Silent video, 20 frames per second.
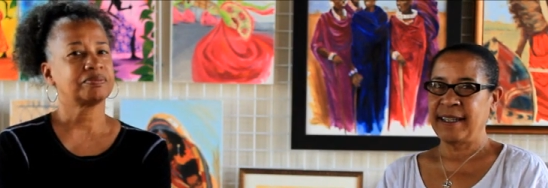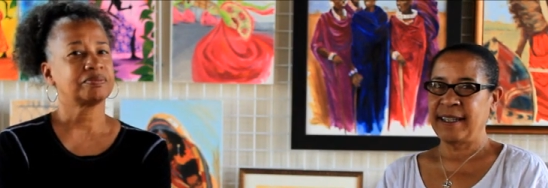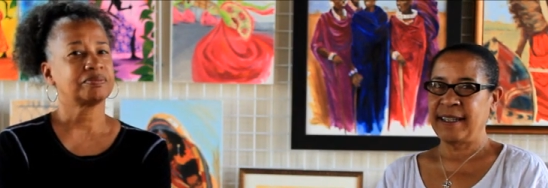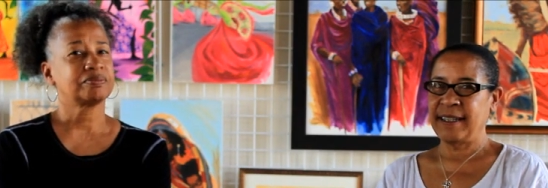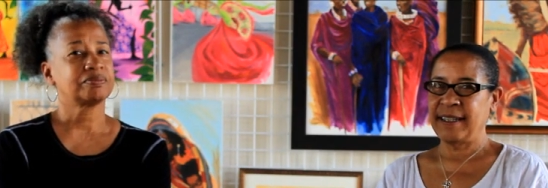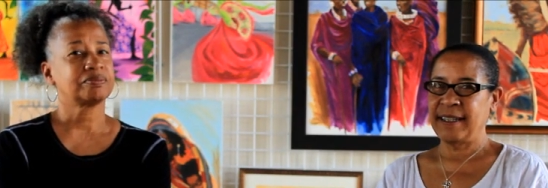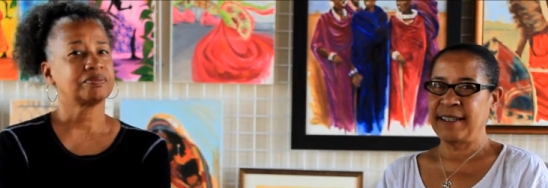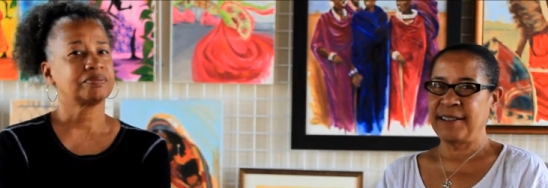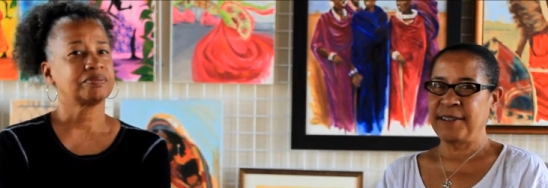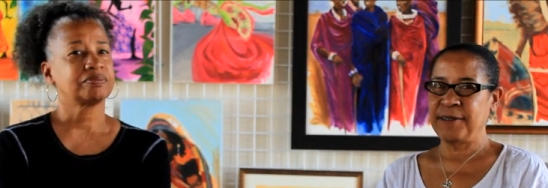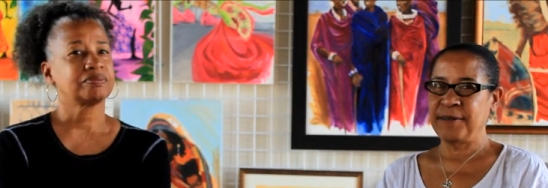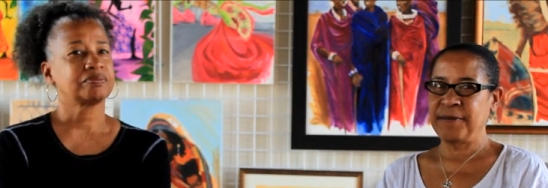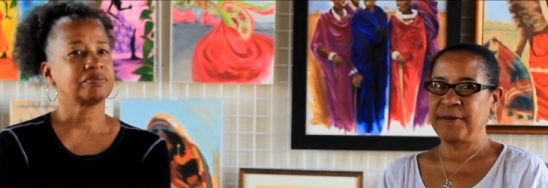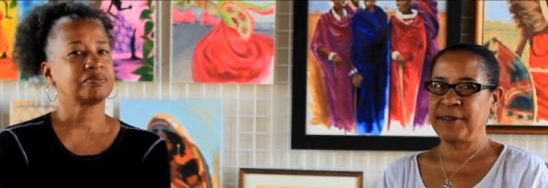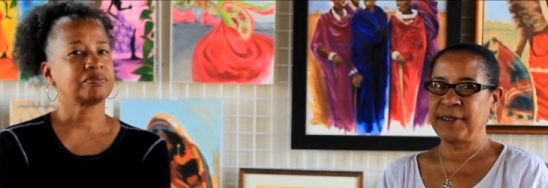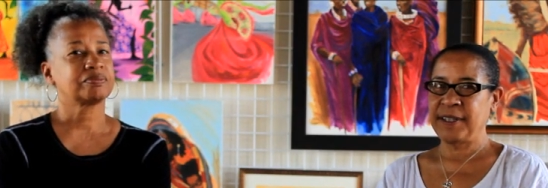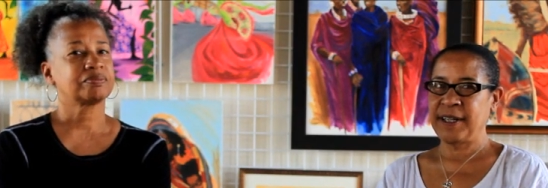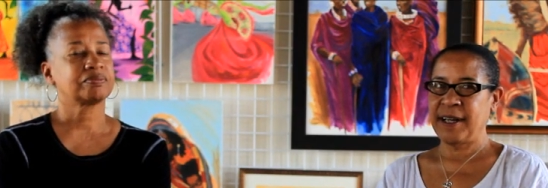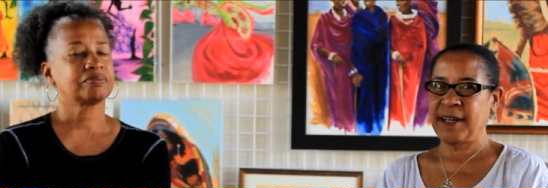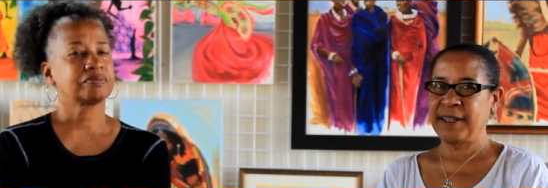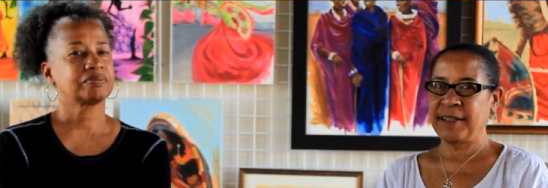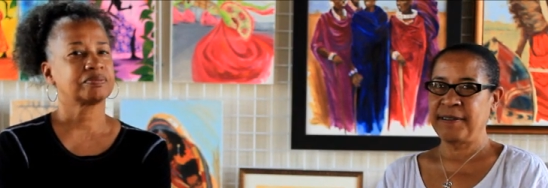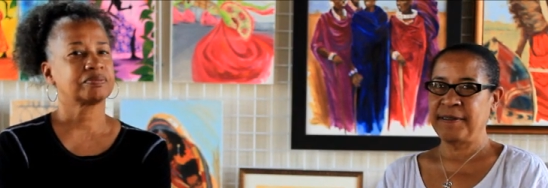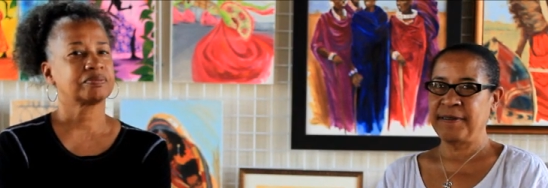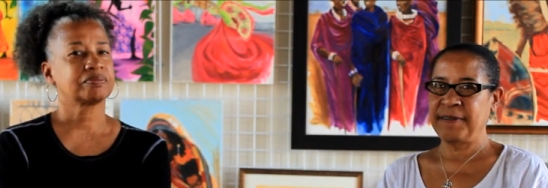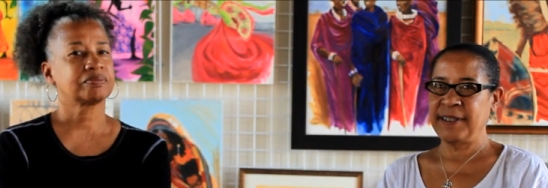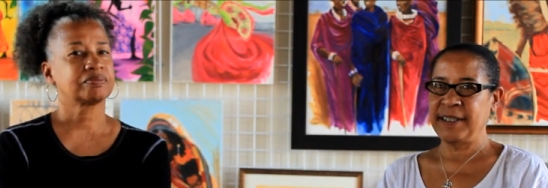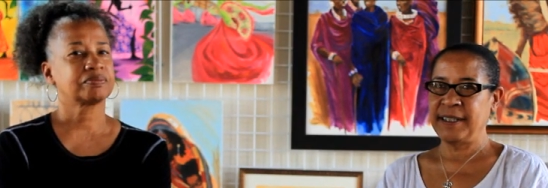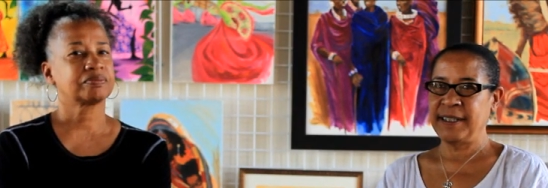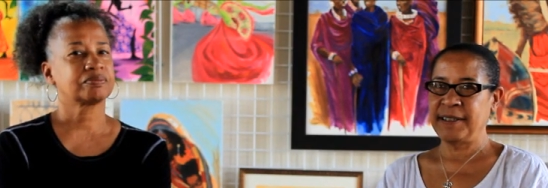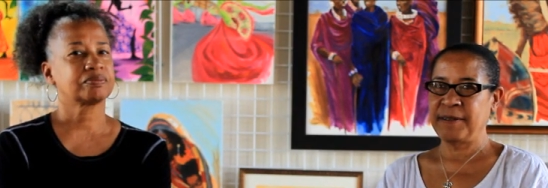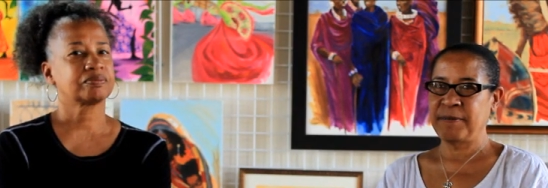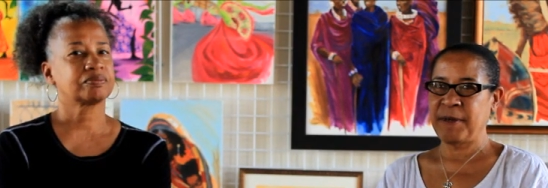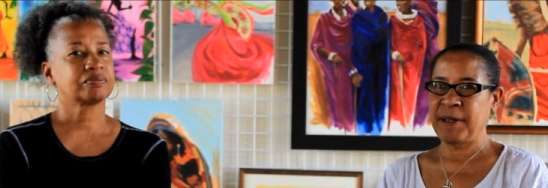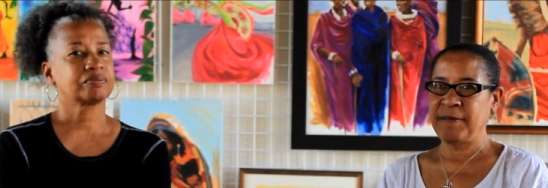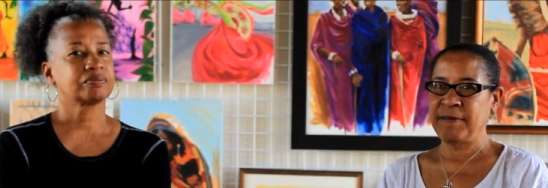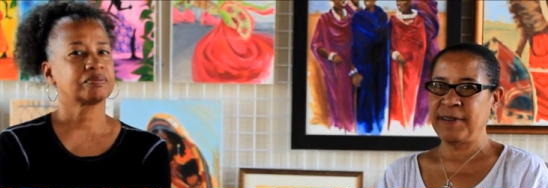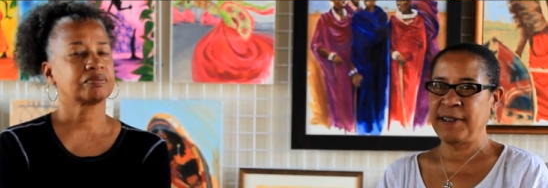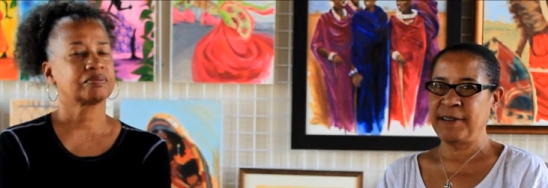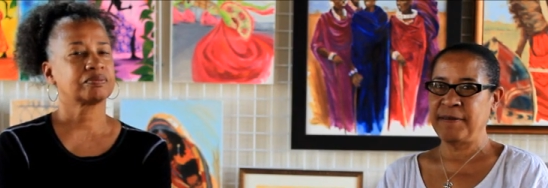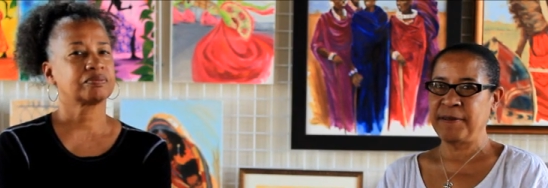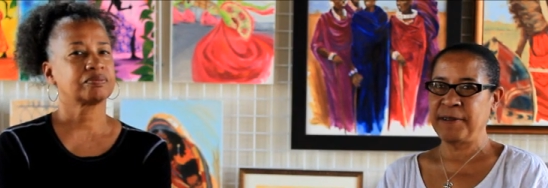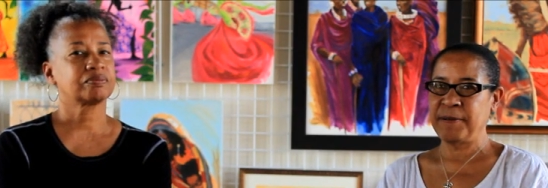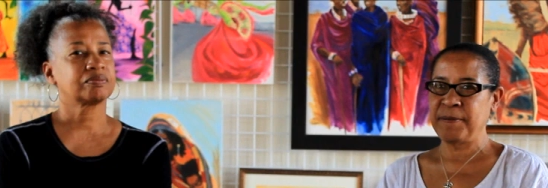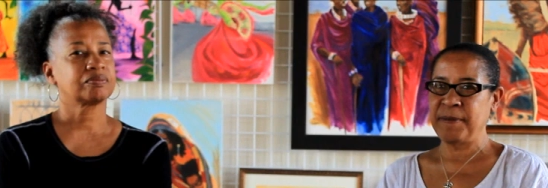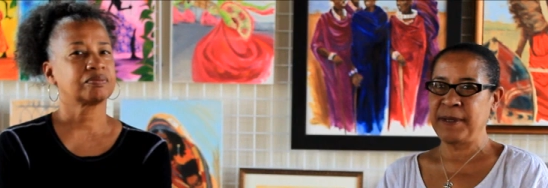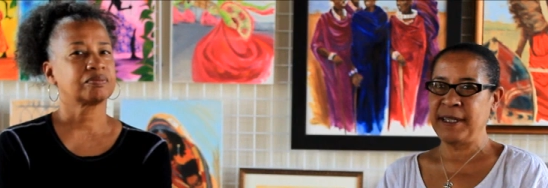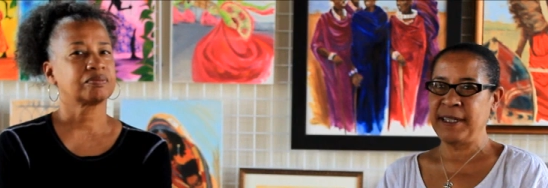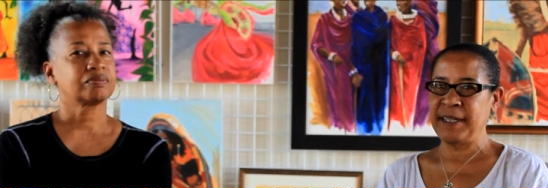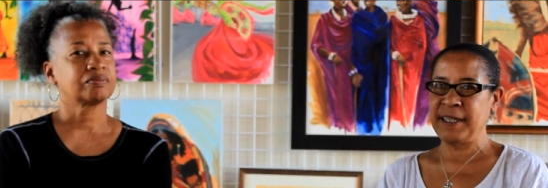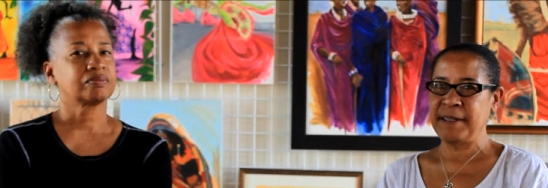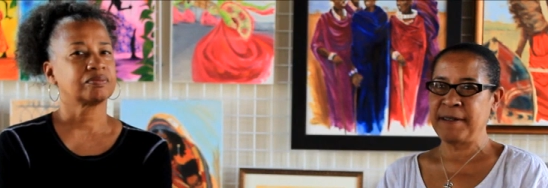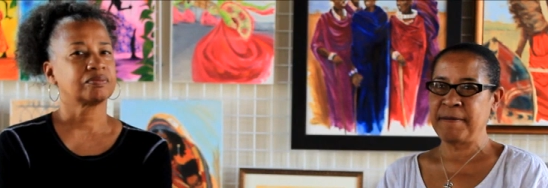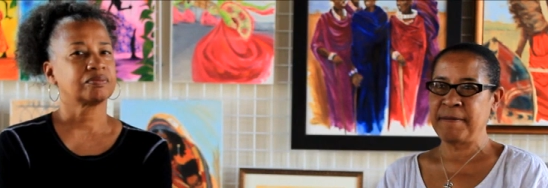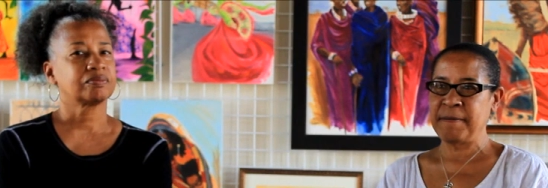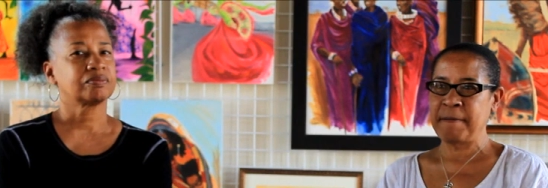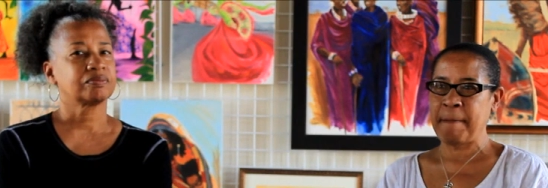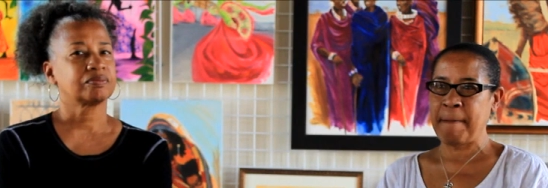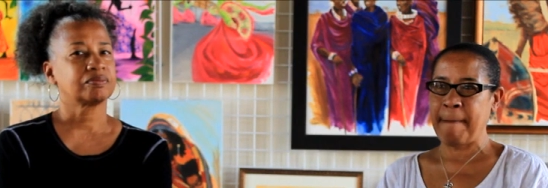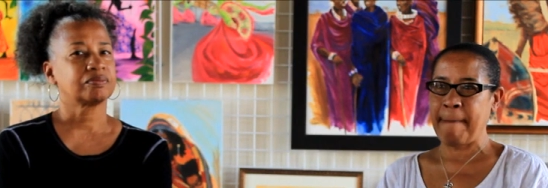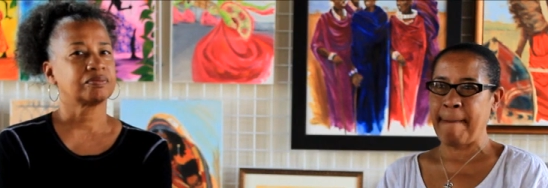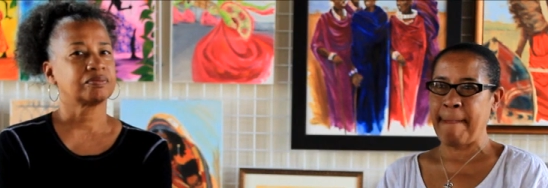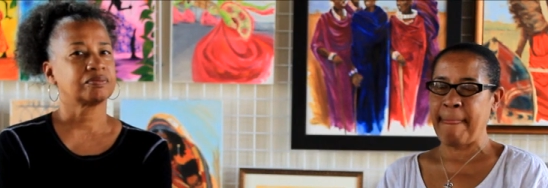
Speaker 1: I do photography is my favorite medium.